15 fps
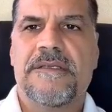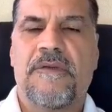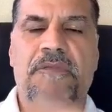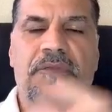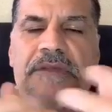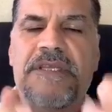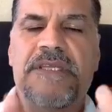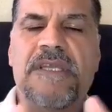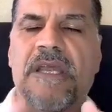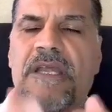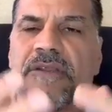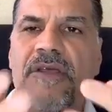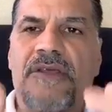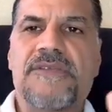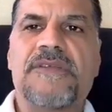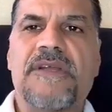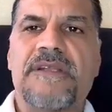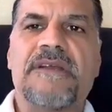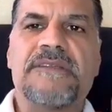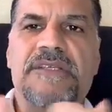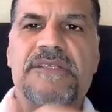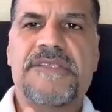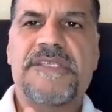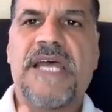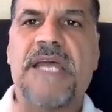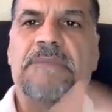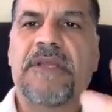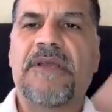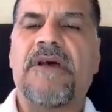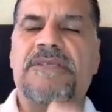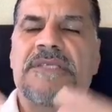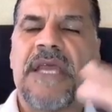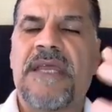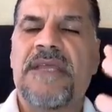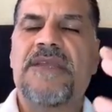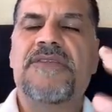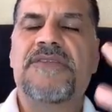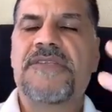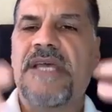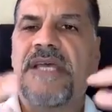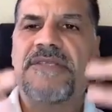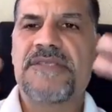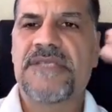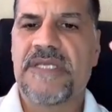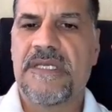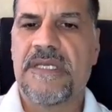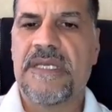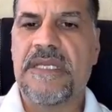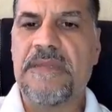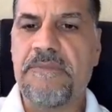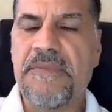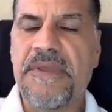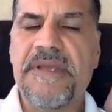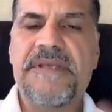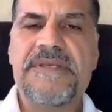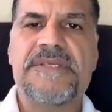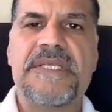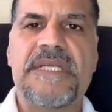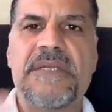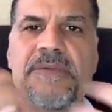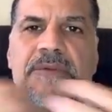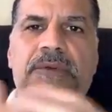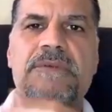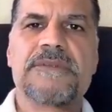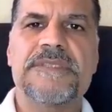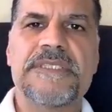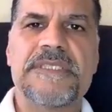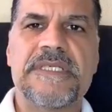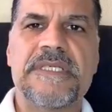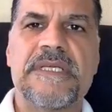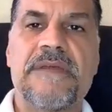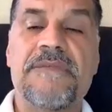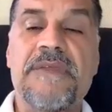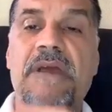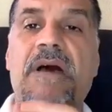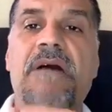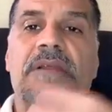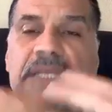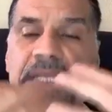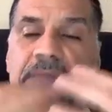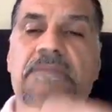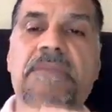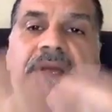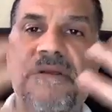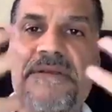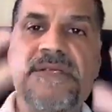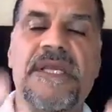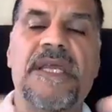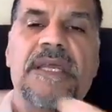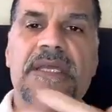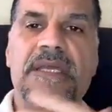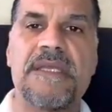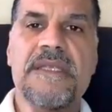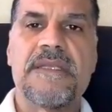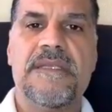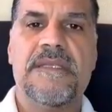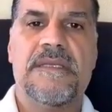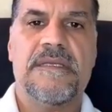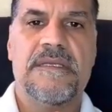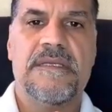The fish does not understand because he's just immersed in water. We are immersed in